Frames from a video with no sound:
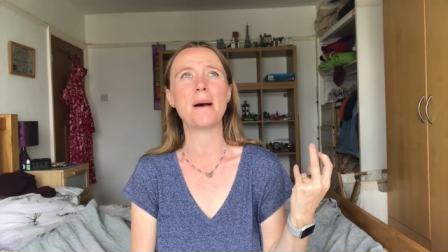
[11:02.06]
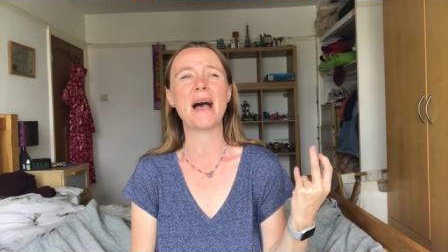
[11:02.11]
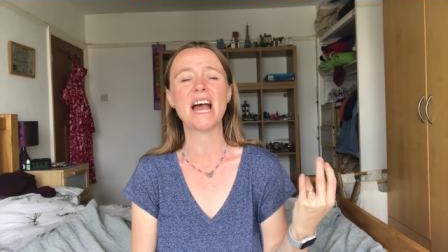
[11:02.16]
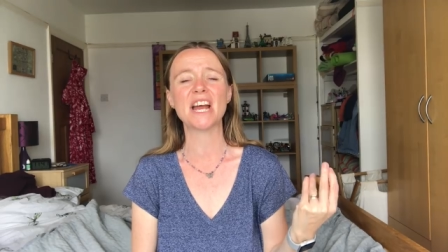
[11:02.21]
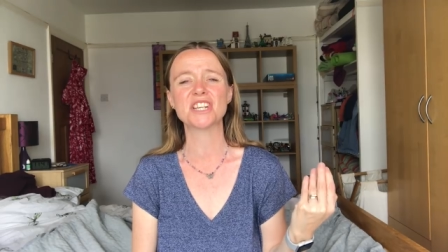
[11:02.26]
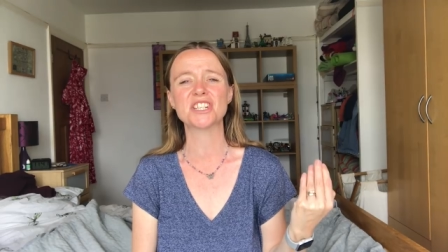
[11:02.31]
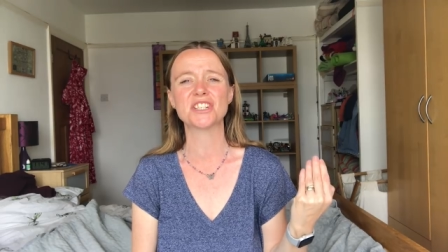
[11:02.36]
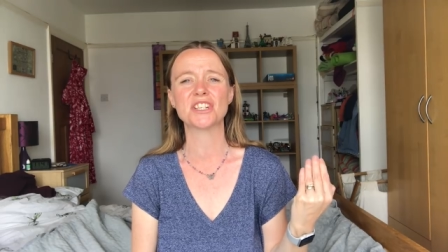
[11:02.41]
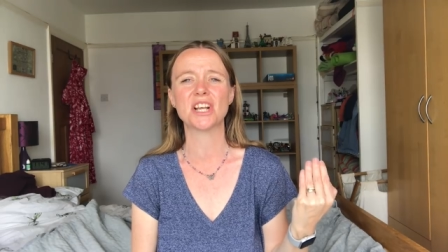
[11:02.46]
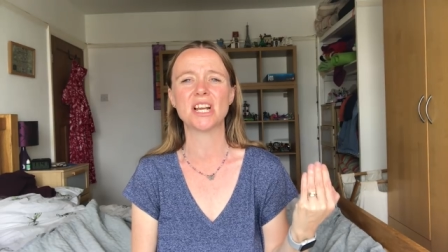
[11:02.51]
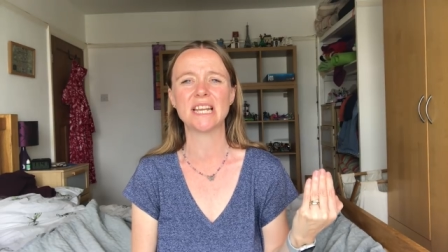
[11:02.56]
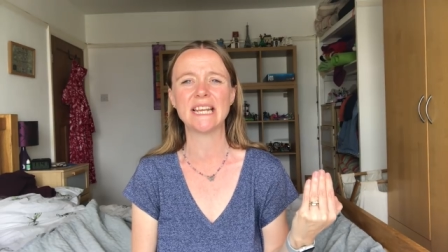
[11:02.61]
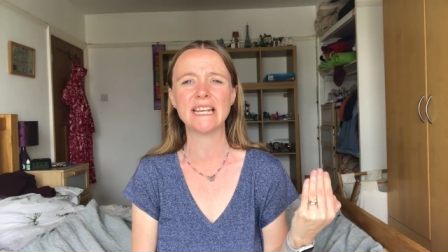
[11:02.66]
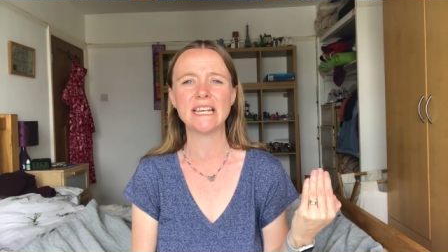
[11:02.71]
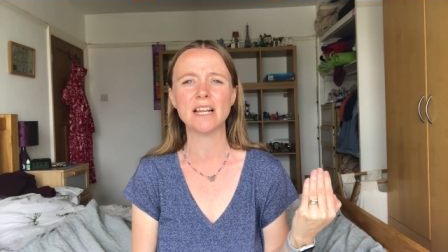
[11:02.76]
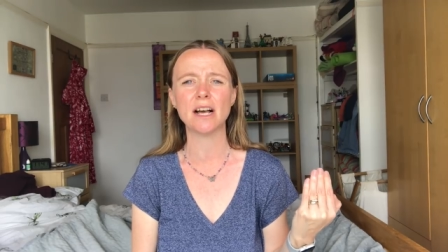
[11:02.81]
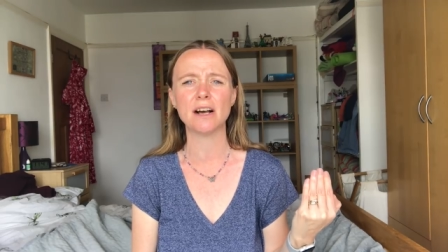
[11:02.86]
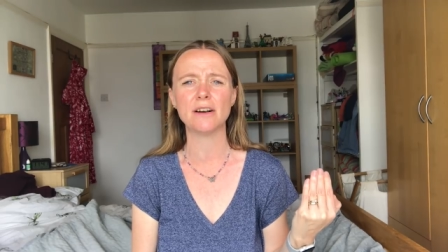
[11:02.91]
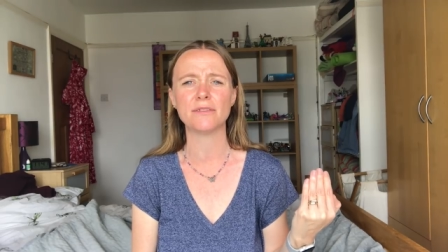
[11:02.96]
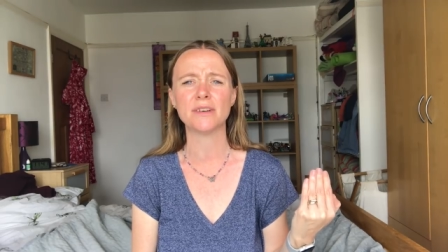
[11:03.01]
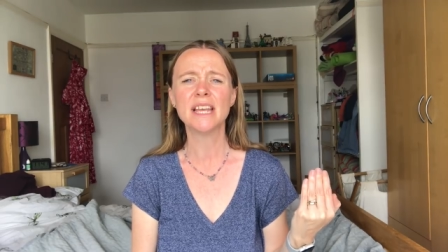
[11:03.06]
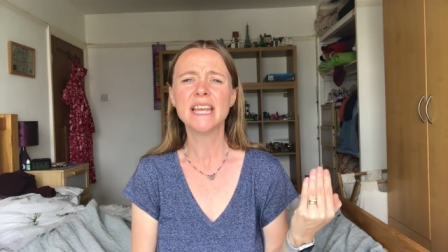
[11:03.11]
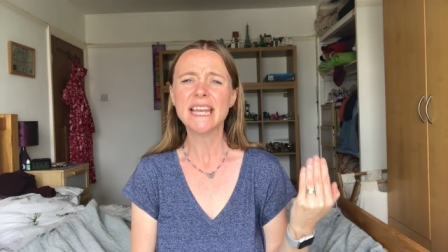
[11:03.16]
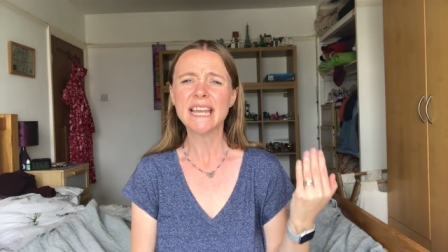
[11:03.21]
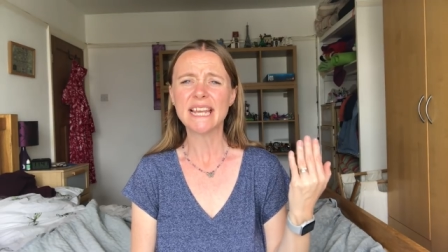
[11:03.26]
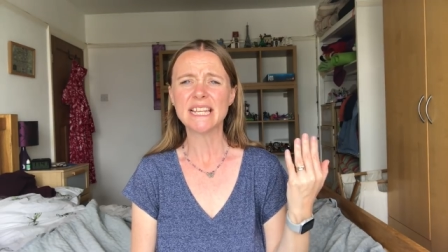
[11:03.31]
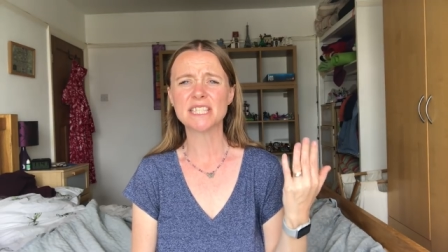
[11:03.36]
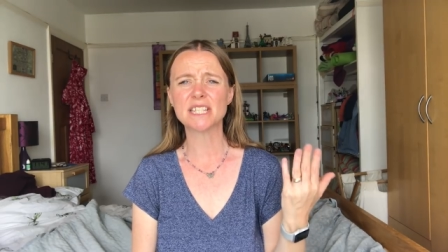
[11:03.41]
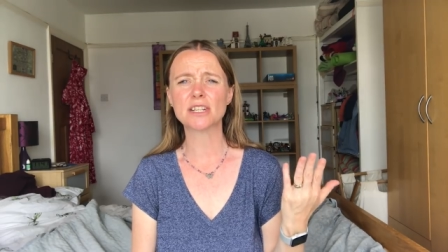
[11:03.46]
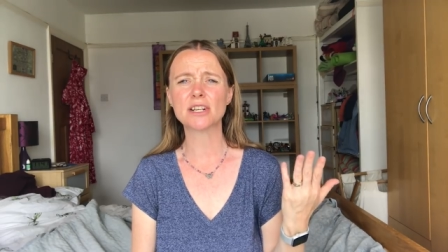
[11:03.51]
passionately love.
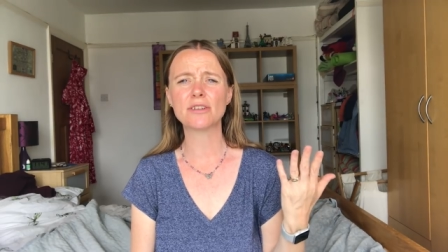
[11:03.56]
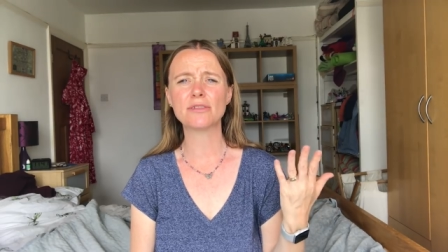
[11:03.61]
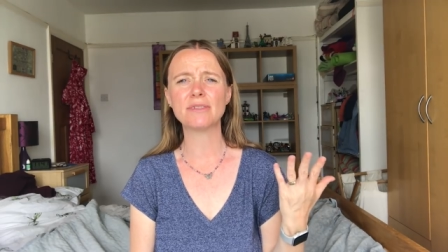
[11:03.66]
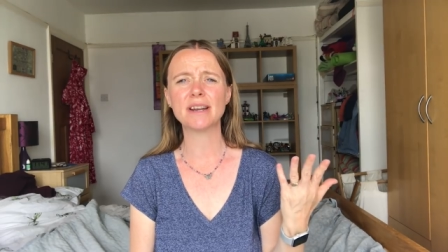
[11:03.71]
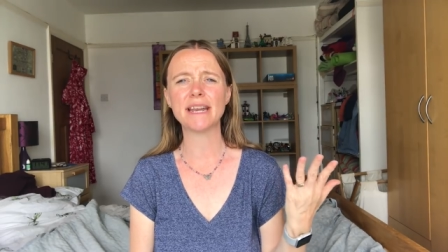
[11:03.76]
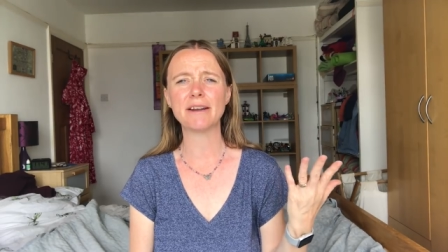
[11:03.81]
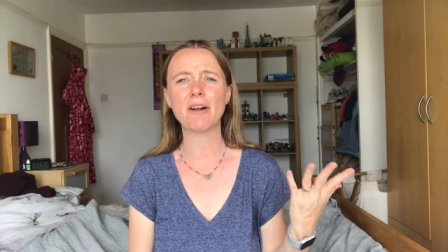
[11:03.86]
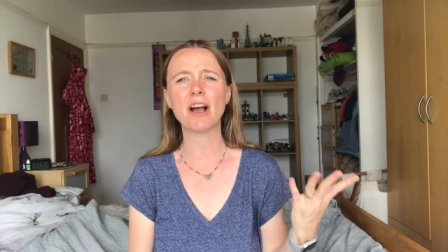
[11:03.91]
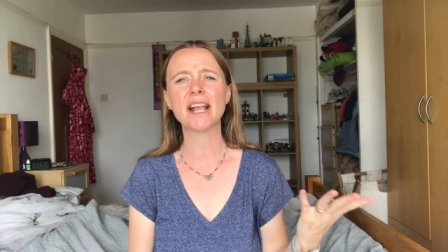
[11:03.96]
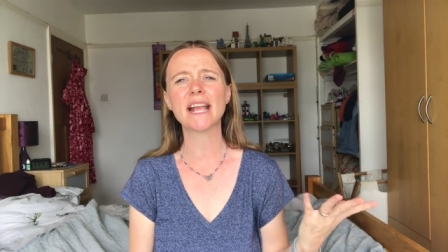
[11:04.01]
It's a career.